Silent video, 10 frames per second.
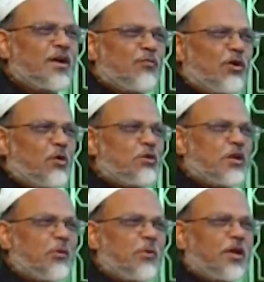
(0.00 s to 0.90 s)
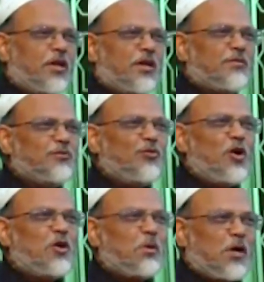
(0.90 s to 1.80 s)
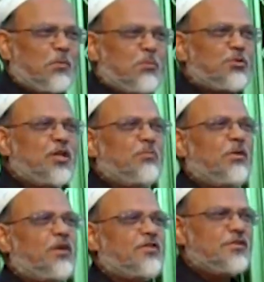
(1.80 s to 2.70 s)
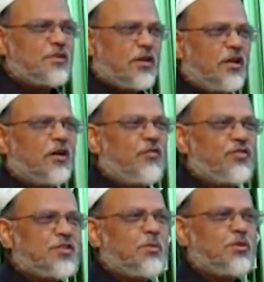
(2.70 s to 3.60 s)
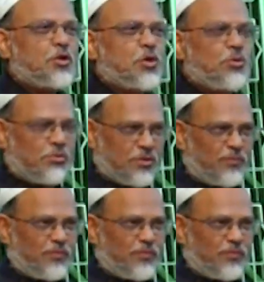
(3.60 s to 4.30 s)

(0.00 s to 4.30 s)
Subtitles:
Why would anybody want to become a Muslim unless he's really convinced about the truth?